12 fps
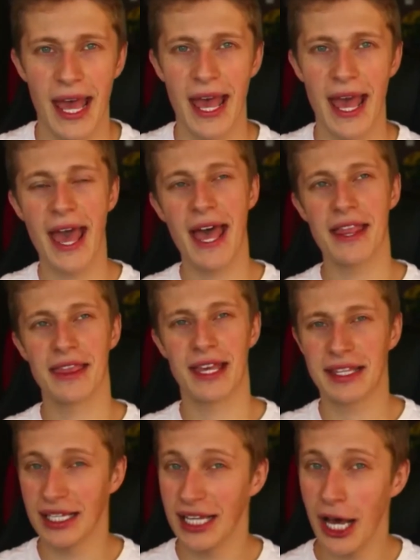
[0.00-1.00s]
And
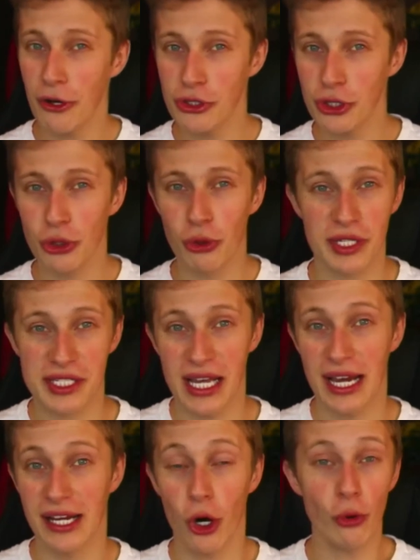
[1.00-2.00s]
that allows you to
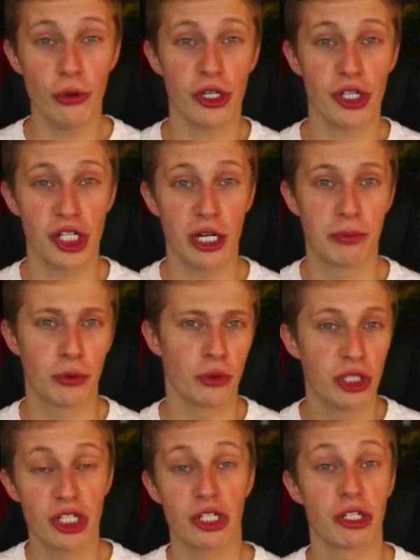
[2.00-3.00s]
assign ownership to
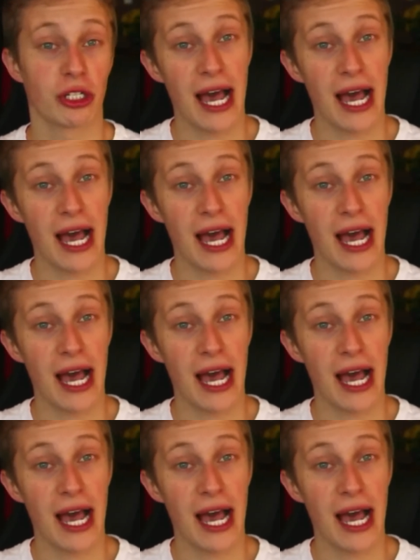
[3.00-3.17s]
digital